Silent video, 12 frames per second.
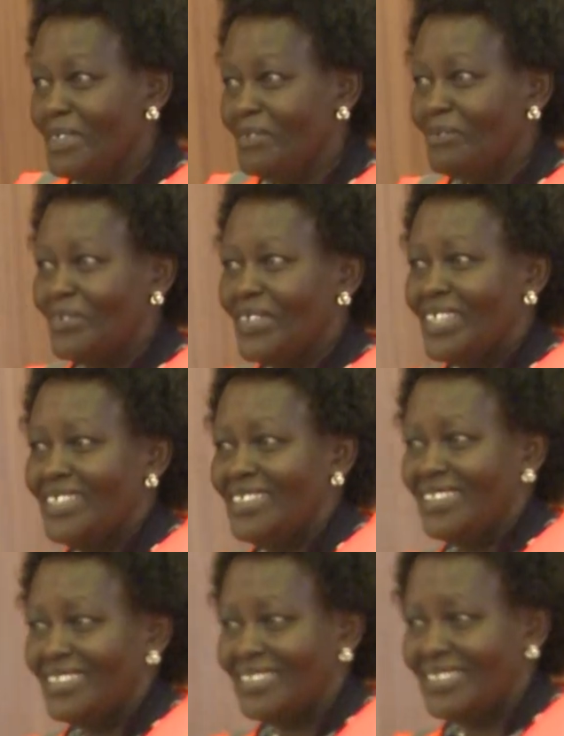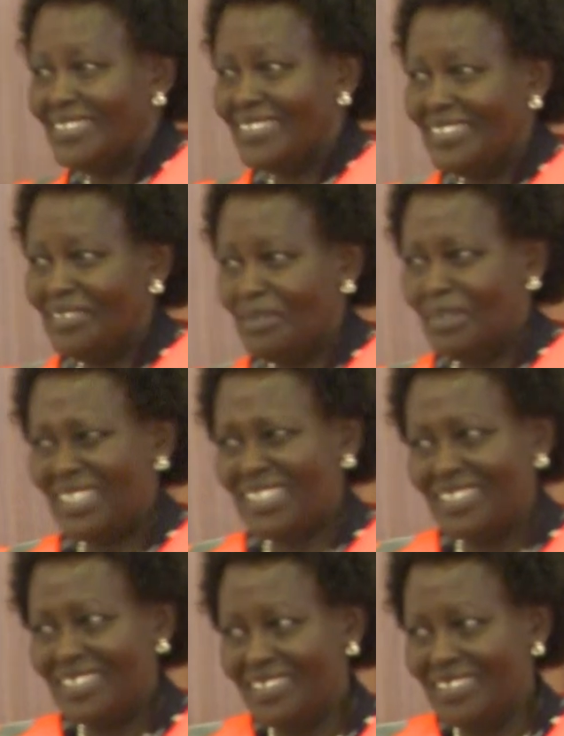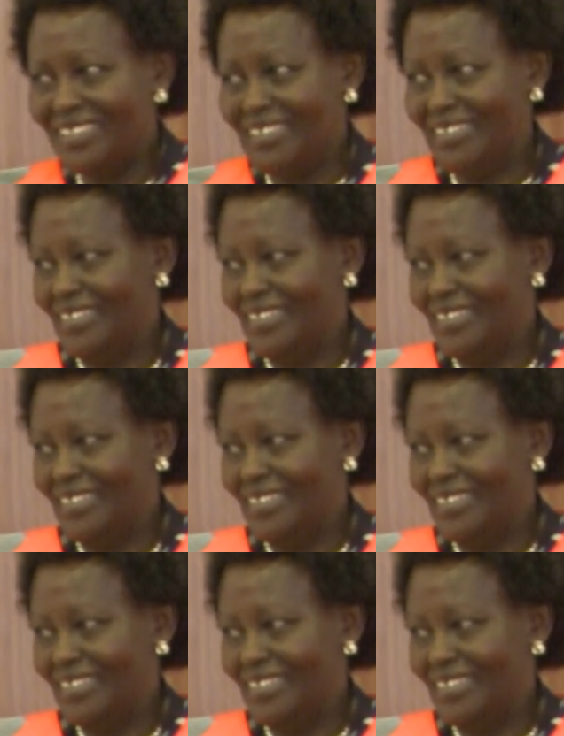is what really, really impressed me.